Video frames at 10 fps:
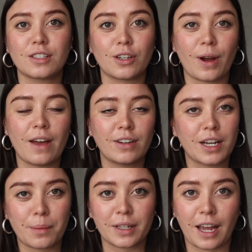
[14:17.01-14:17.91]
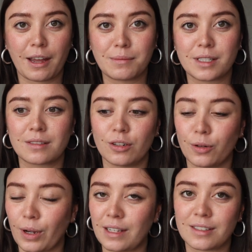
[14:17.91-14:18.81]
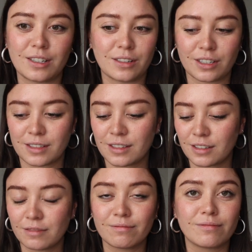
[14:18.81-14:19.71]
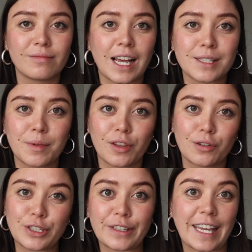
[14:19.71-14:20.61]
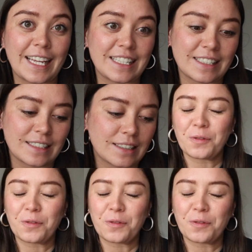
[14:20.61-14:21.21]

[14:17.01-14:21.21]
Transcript: So having a couple of games always just last me through till the end.